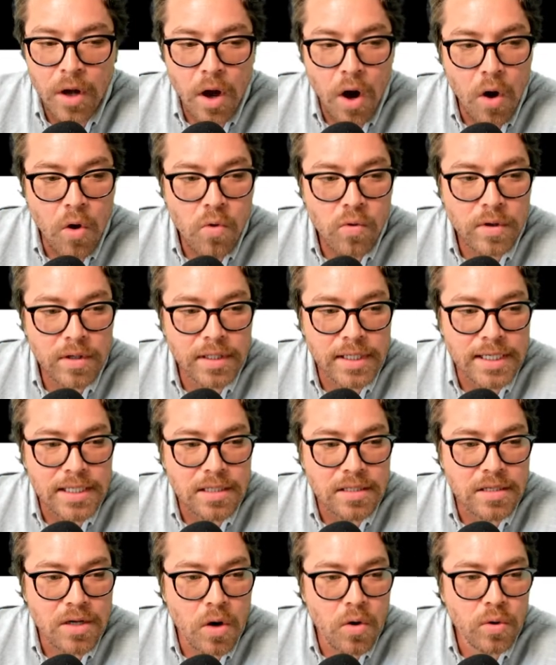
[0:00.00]
Oakley
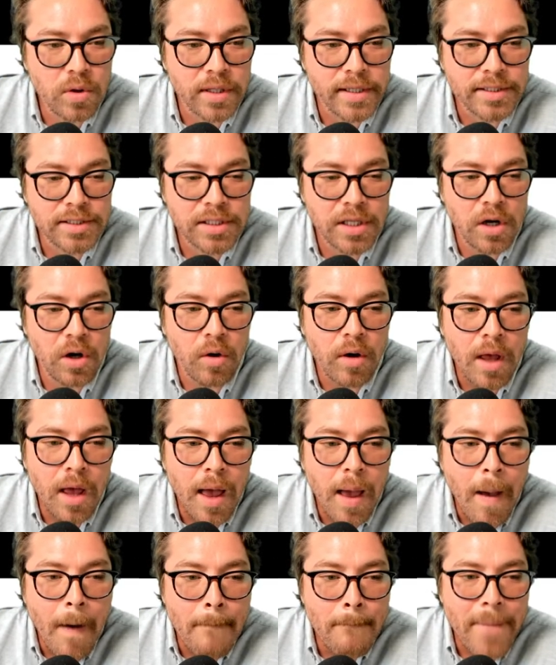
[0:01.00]
Doakley. So,
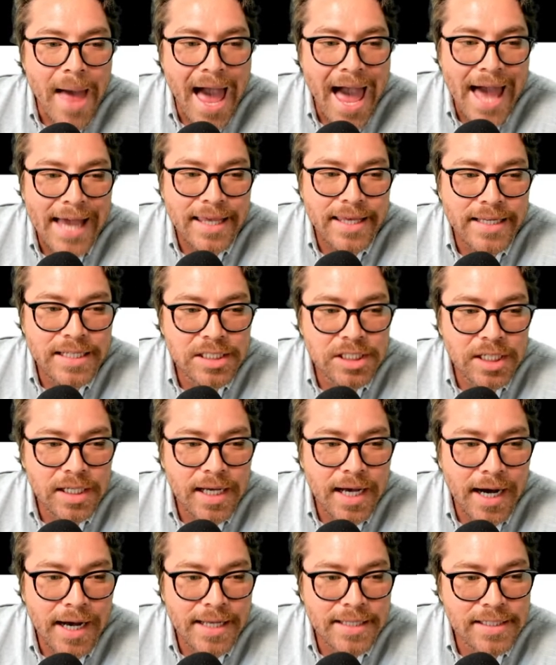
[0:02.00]
package
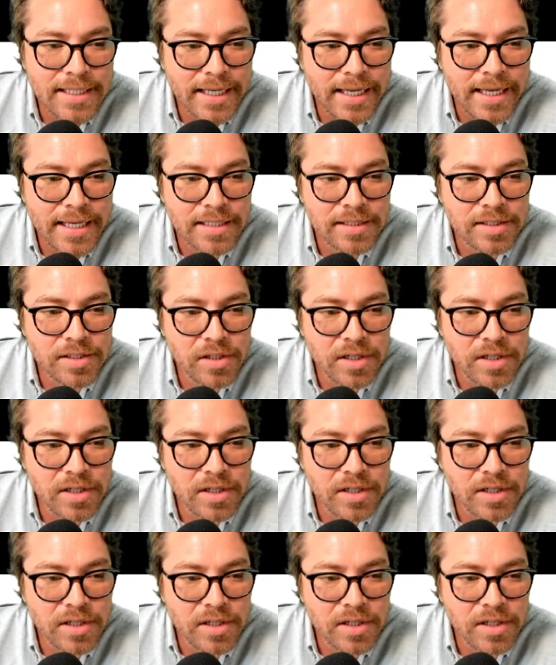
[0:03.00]
contents,